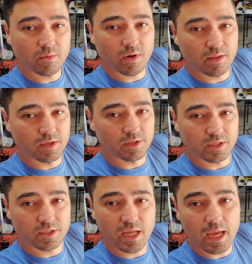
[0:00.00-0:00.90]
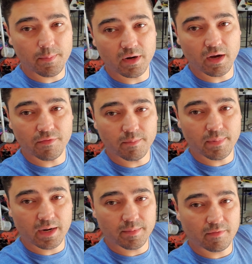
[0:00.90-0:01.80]
rather than just taping off the
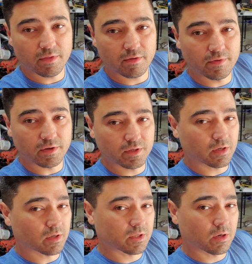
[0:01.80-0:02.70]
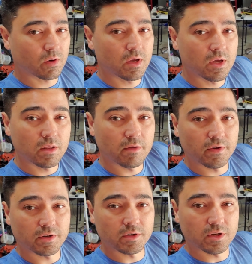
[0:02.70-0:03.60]
bottom half of the filter. So the
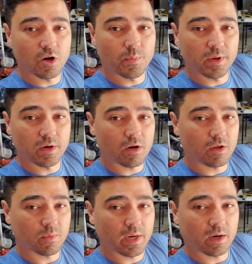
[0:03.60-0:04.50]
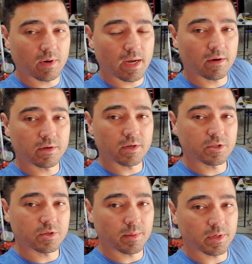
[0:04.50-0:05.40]
filter's open all the way around. It
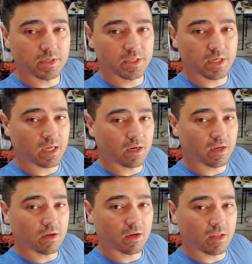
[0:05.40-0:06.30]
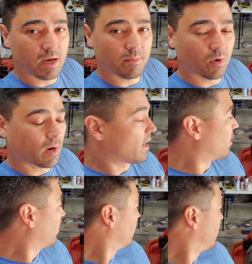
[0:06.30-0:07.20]
should be able to suck in a lot more
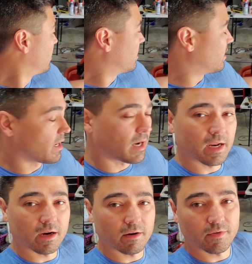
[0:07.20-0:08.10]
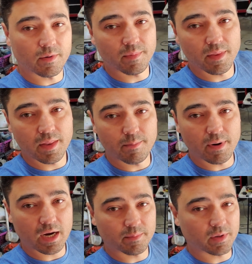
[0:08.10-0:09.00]
air and not air from the
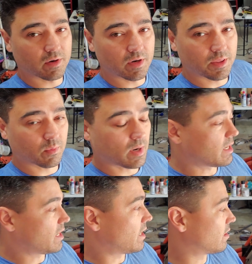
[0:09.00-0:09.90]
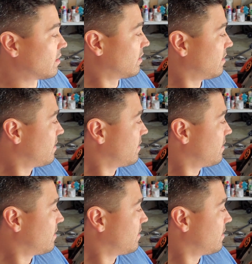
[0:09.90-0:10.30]
bottom underneath the radiator.